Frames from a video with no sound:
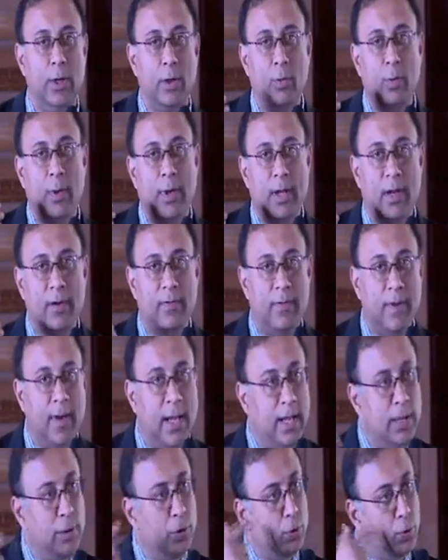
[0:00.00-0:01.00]
we can
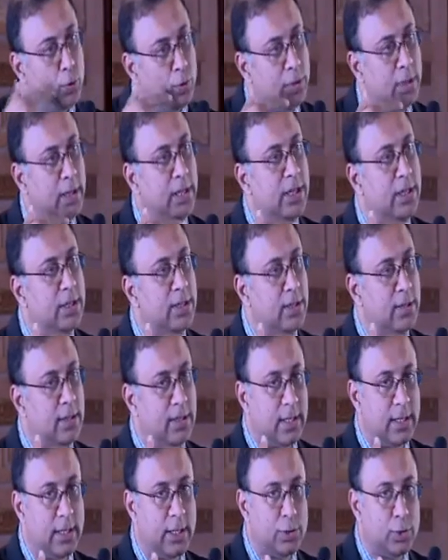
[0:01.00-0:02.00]
find those lesions
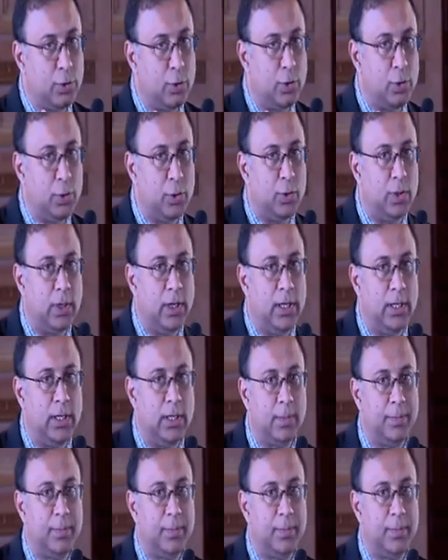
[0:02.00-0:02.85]
that I showed you earlier,